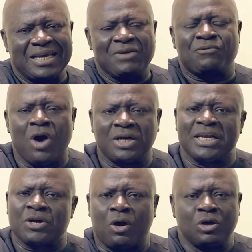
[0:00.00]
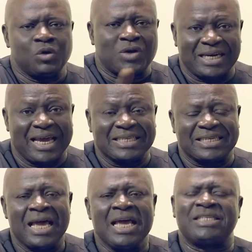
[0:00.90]
If God didn't call you, can't
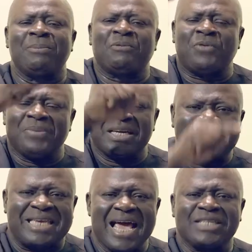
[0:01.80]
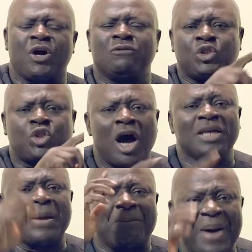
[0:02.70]
enter. He said, but from the days of
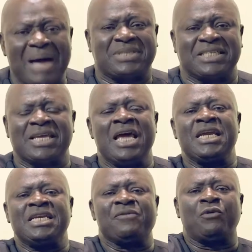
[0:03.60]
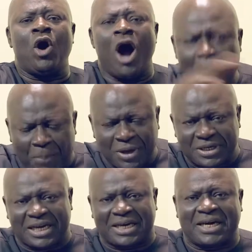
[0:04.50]
John the Baptist, they've
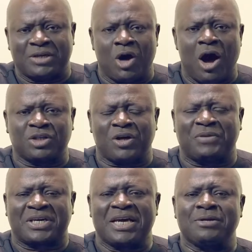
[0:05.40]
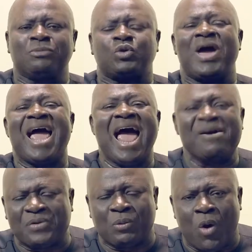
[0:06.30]
opened the doors of the kingdom to
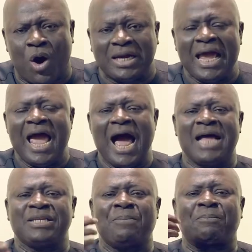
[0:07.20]
everyone, and the